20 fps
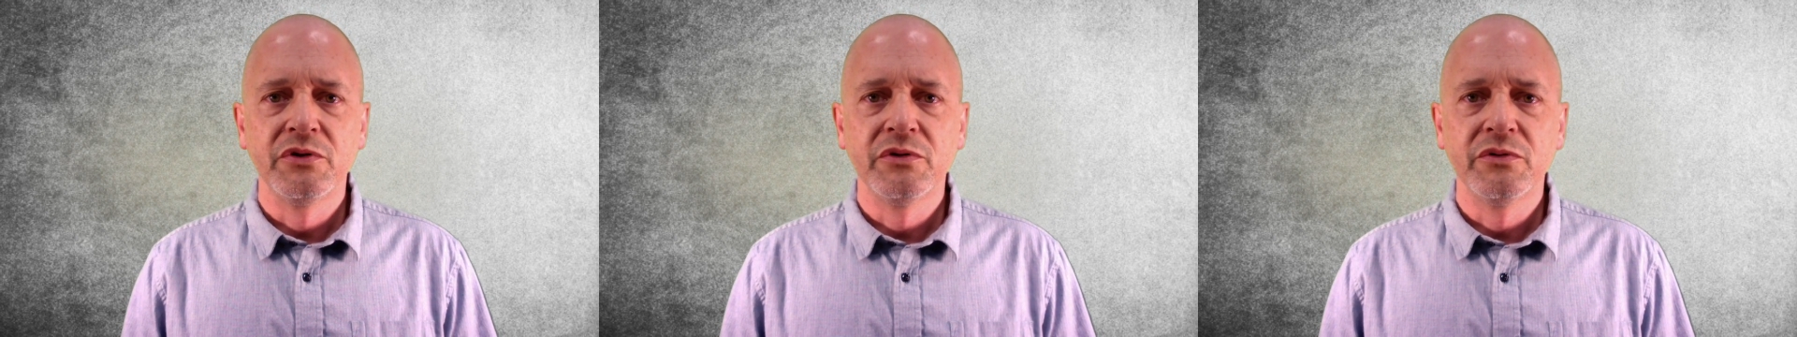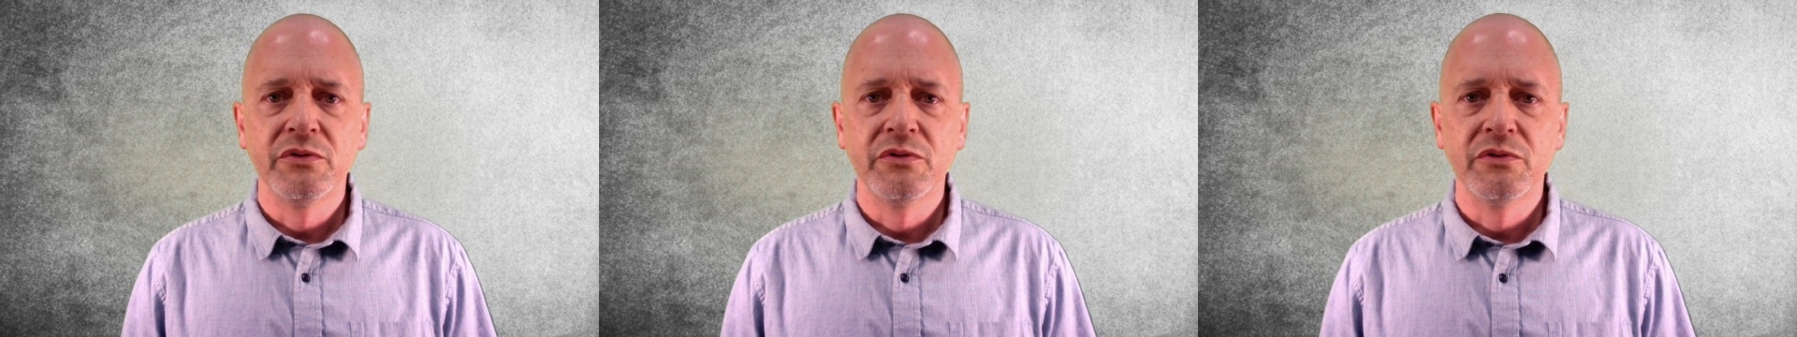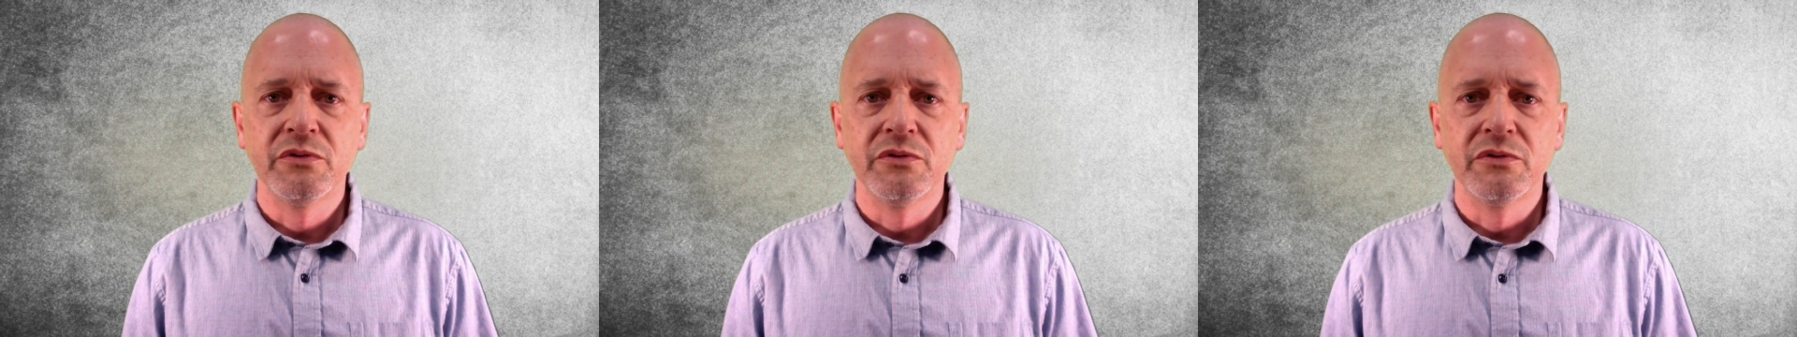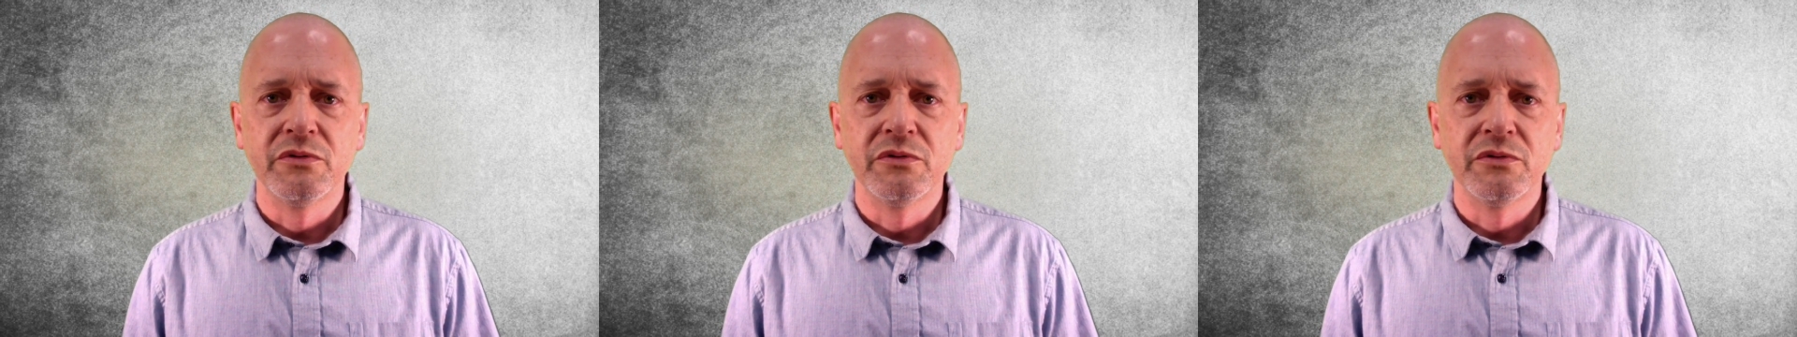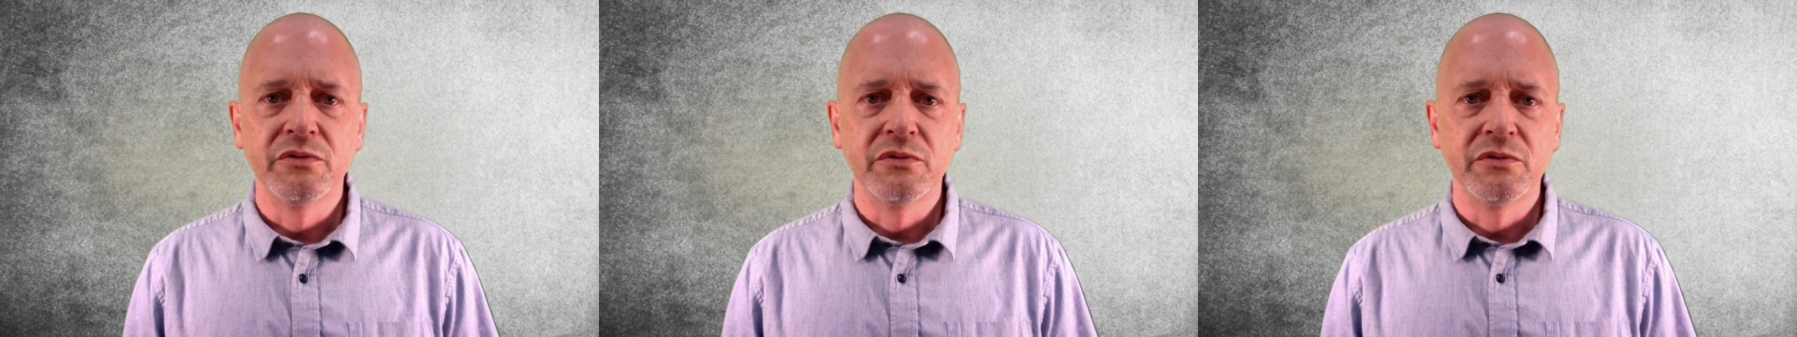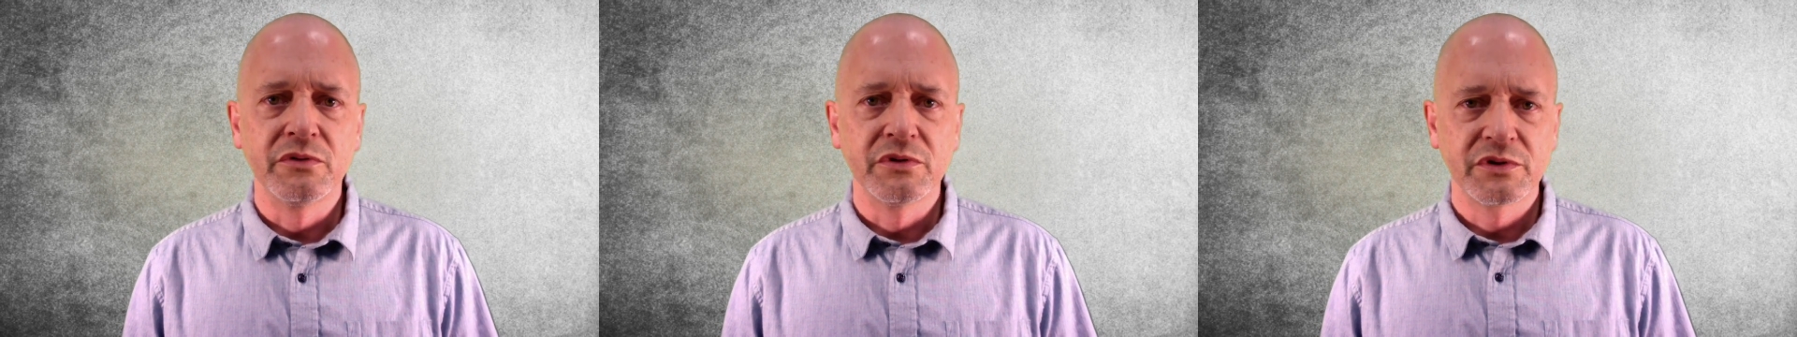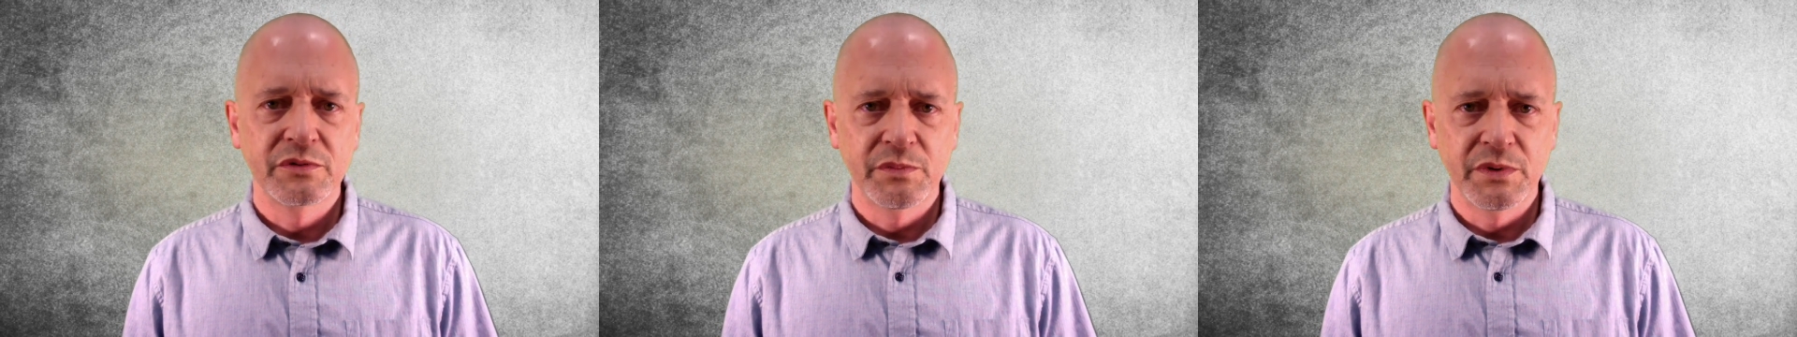
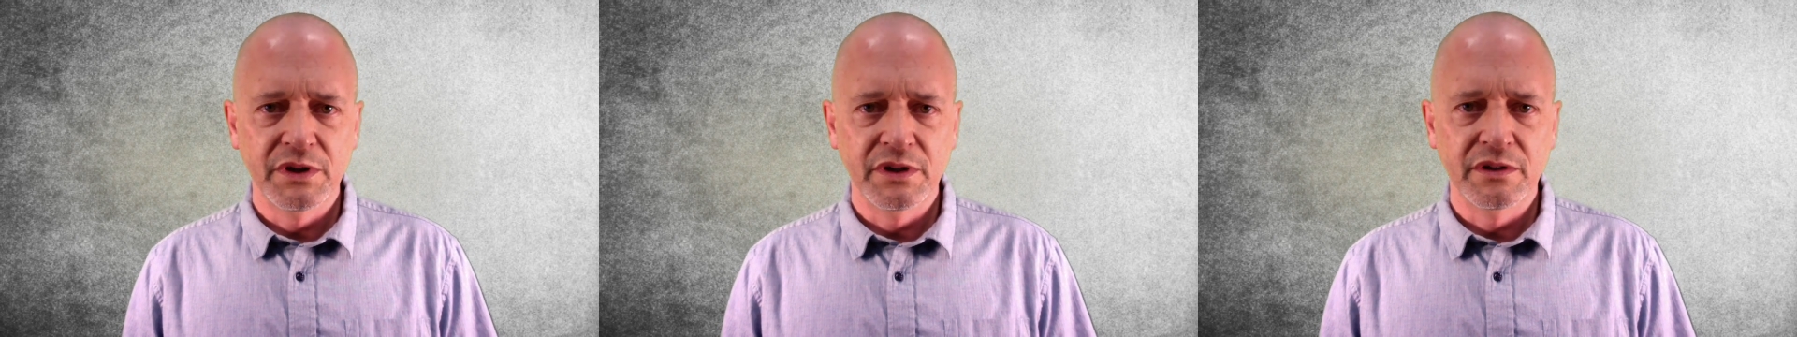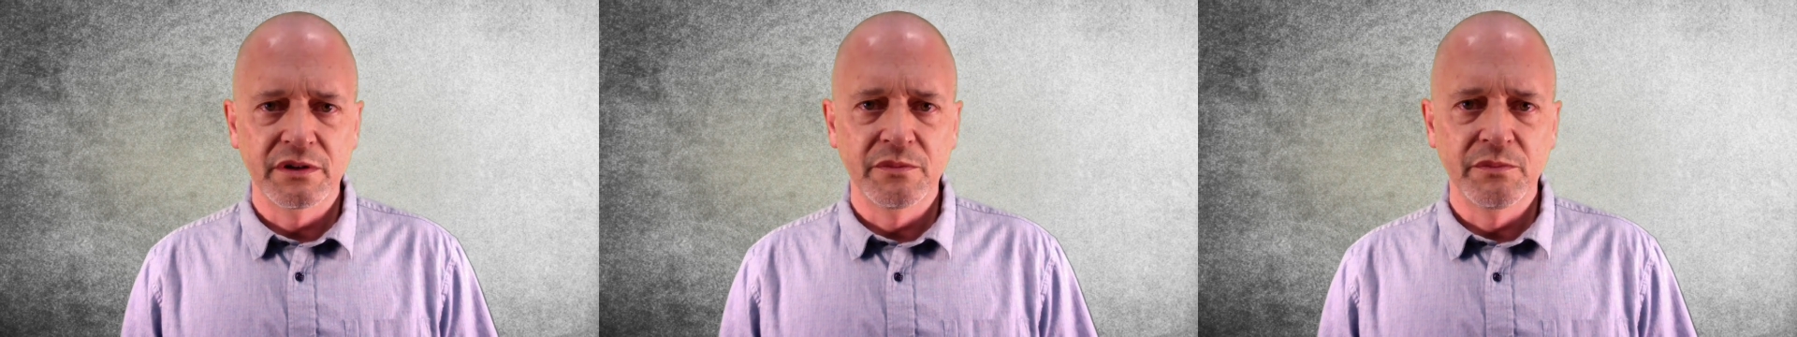you speak